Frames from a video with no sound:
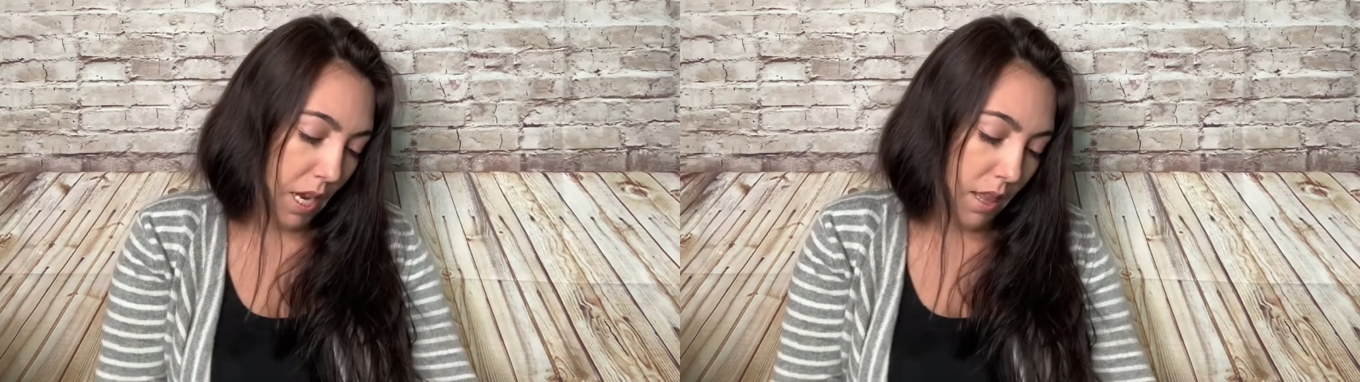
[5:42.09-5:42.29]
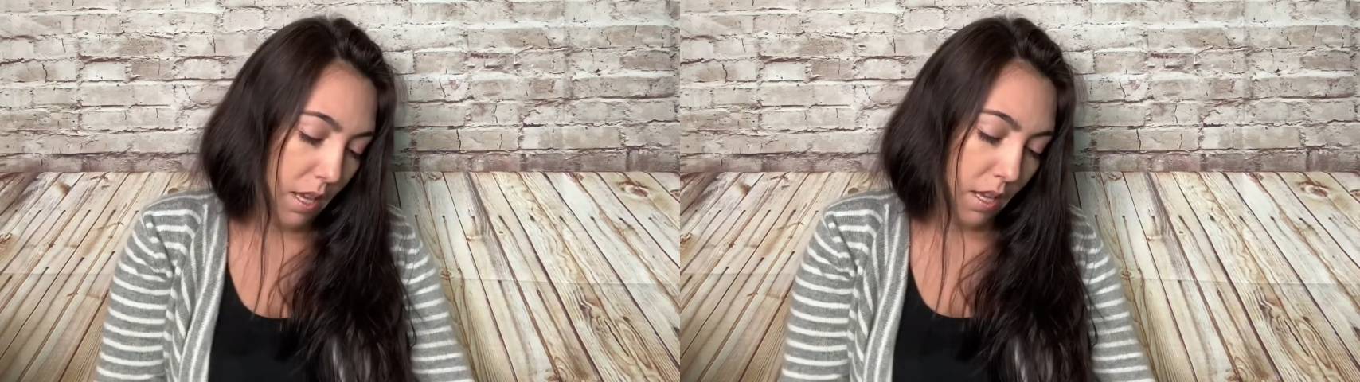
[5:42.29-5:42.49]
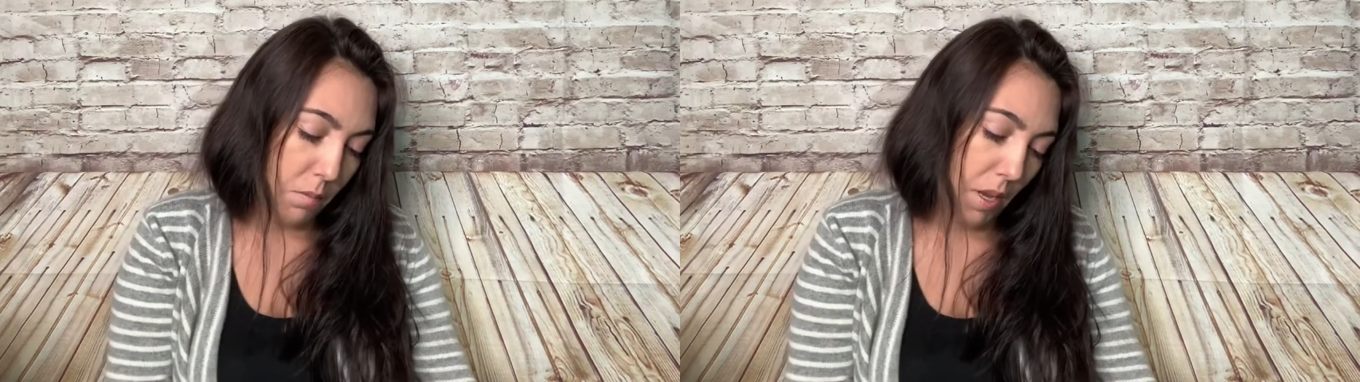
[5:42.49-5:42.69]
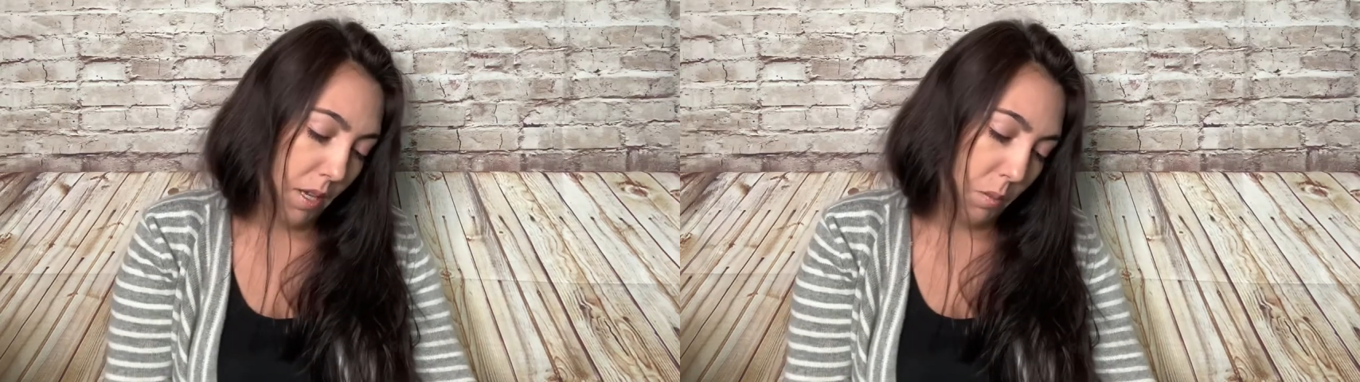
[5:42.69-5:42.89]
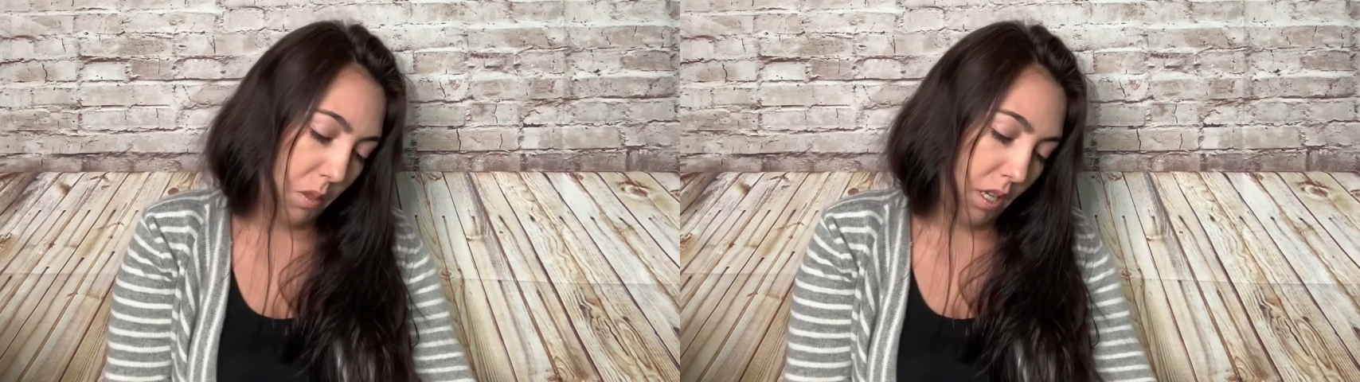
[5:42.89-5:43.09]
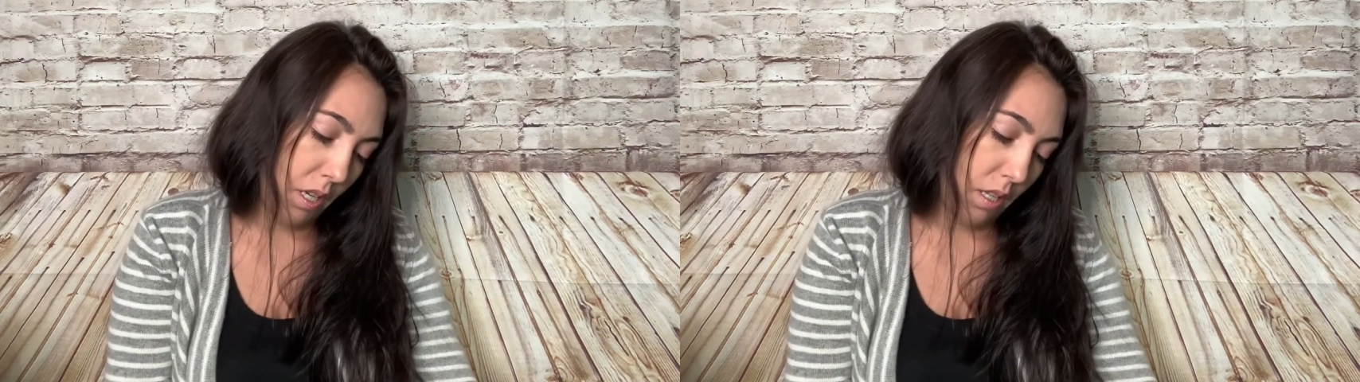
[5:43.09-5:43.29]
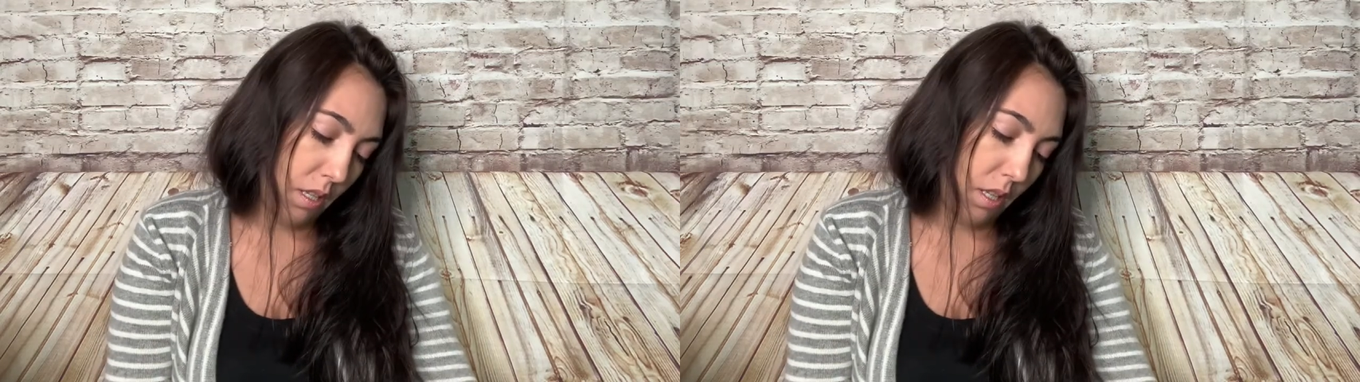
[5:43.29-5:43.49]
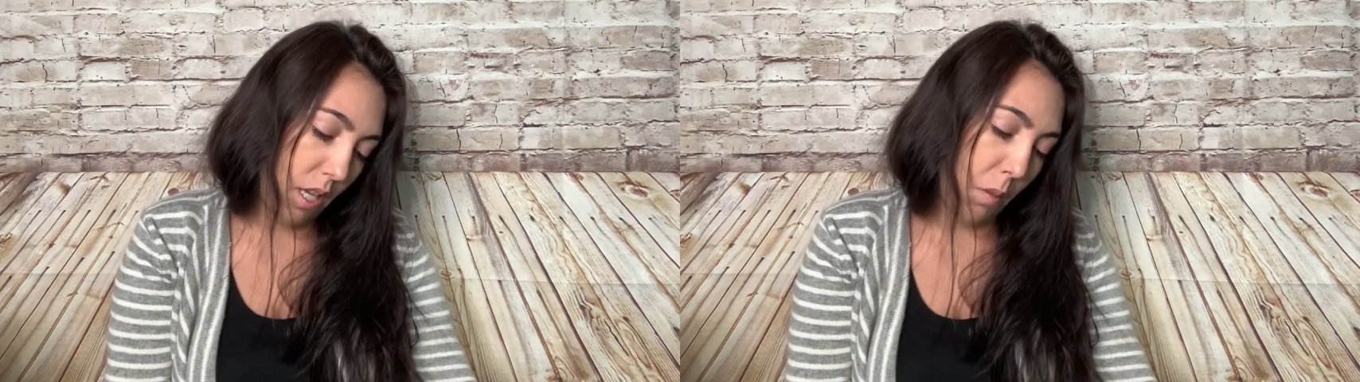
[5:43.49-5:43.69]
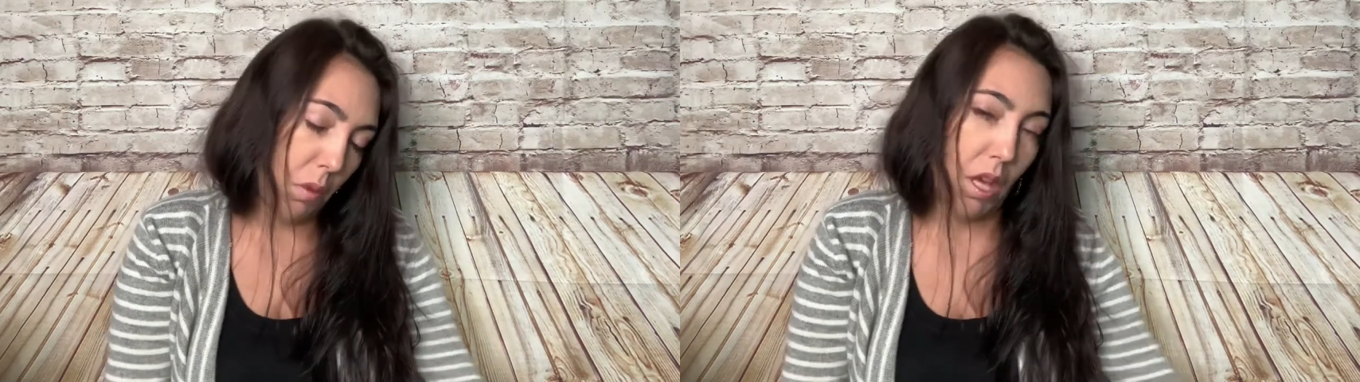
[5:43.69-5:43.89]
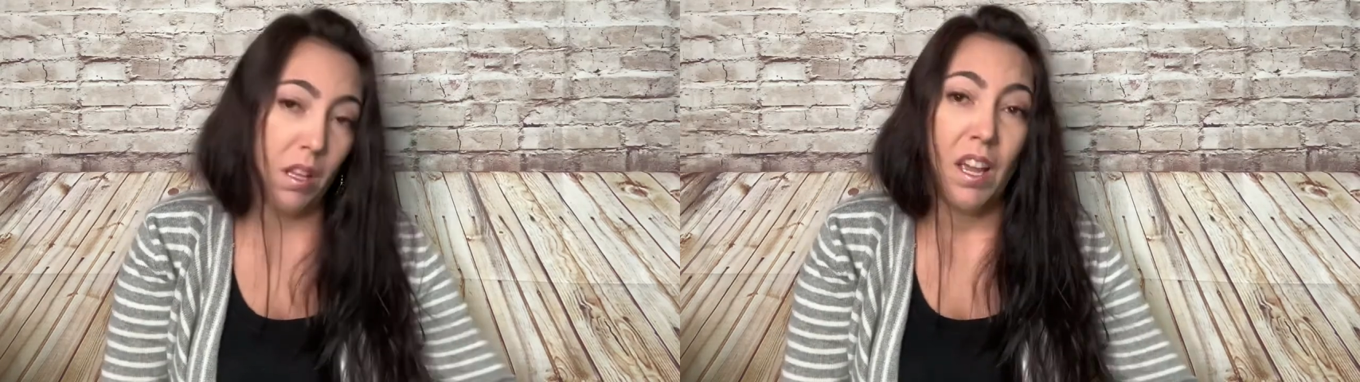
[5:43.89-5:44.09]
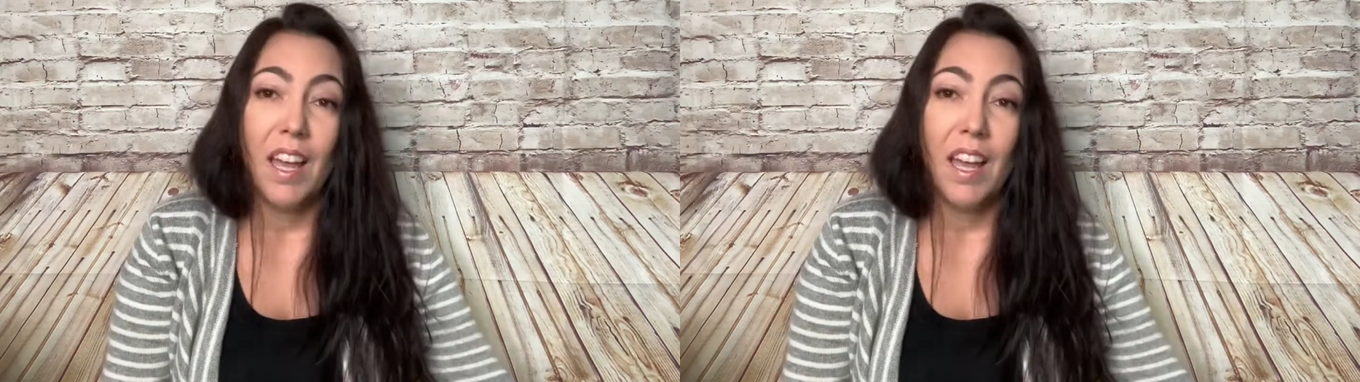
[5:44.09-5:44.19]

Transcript: I think my husband can keep that.